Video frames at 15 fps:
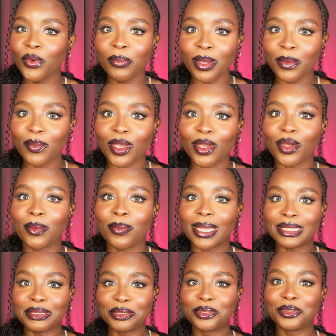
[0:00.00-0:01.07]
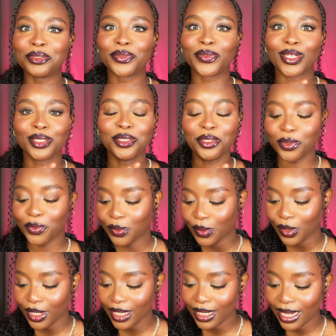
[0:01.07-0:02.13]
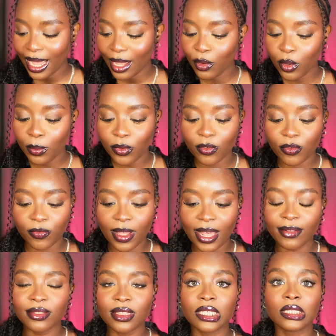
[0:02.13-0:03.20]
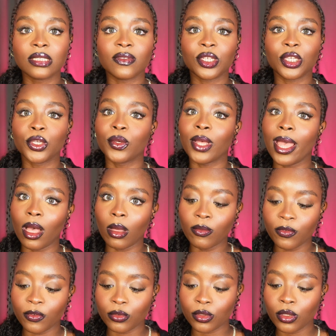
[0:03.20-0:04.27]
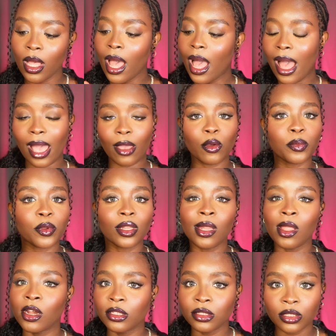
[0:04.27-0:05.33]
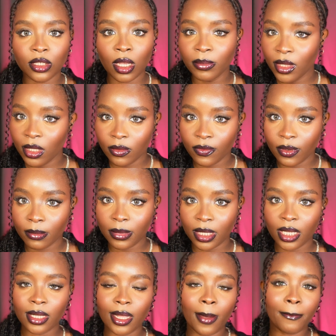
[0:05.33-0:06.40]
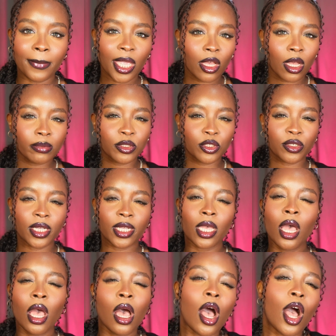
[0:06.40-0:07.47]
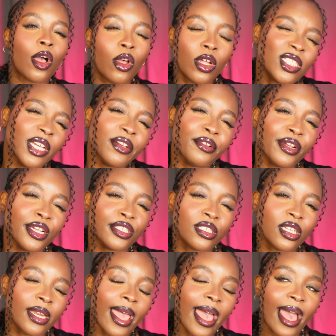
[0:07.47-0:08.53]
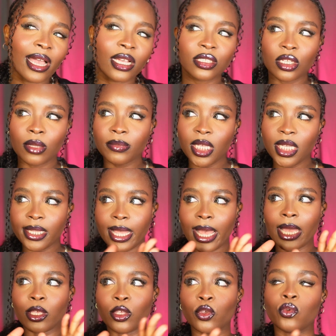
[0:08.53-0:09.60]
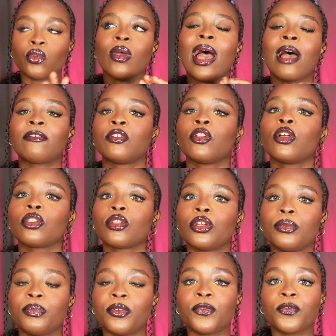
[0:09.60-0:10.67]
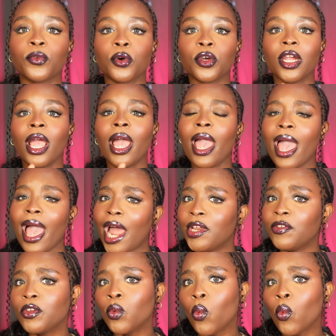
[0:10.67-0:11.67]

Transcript: with my makeup, I need to rush to work. I hope you found this video helpful. I hope you learned something from it, a makeup trick, a content creation hack, something that you have not learned before. And if